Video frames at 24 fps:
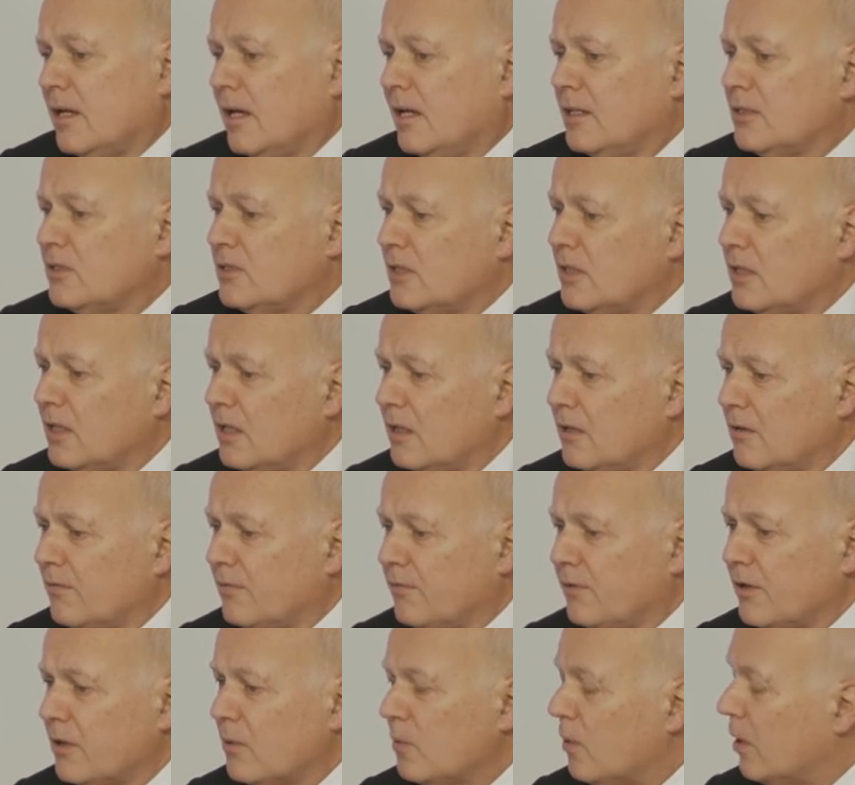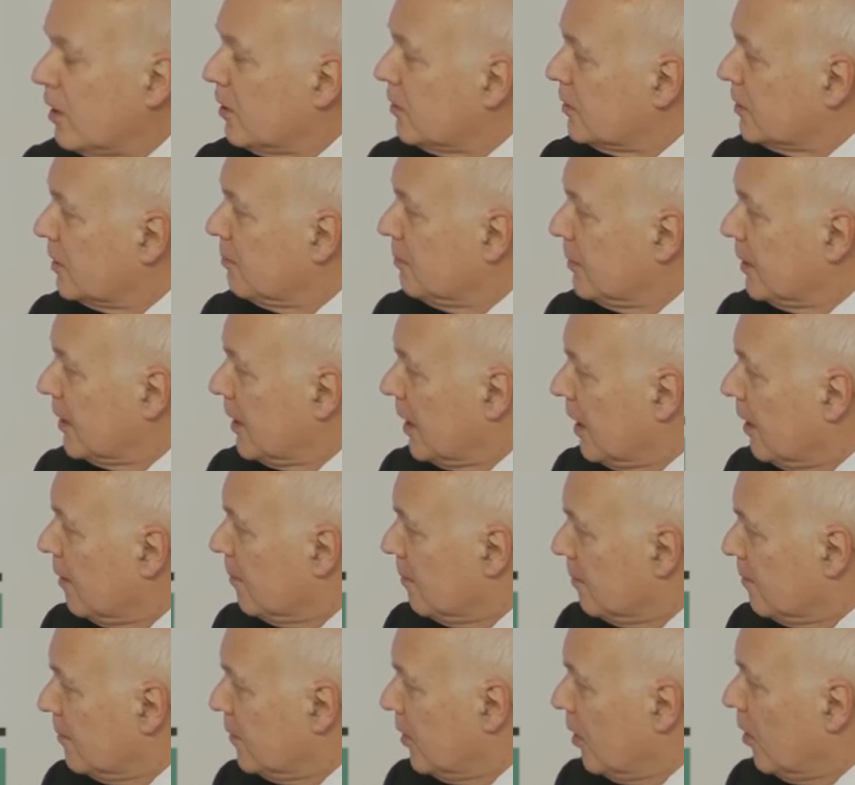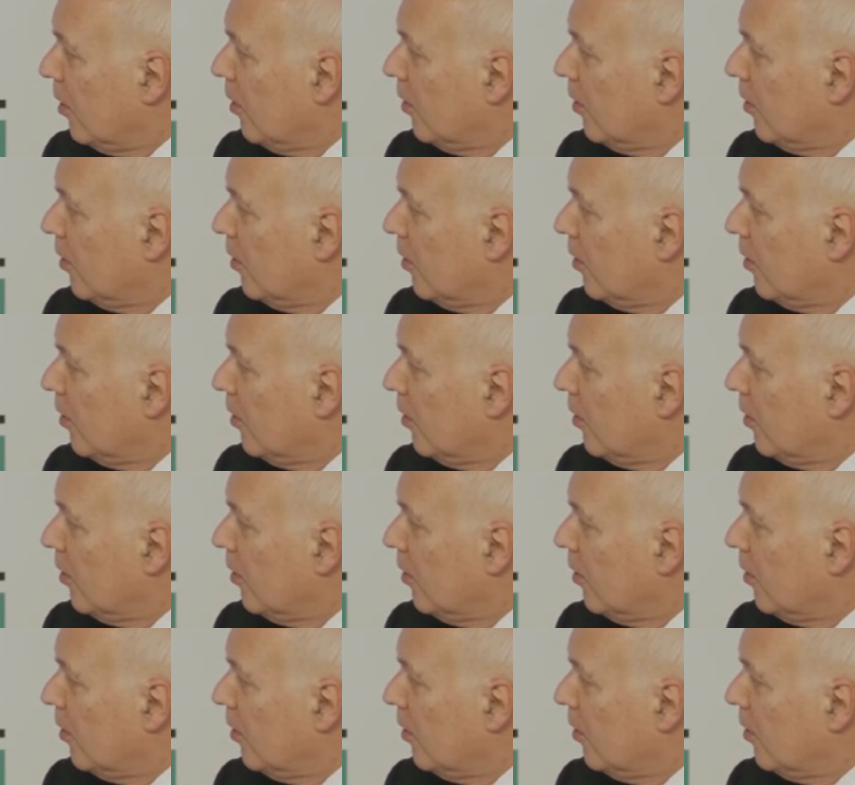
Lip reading: has the free world become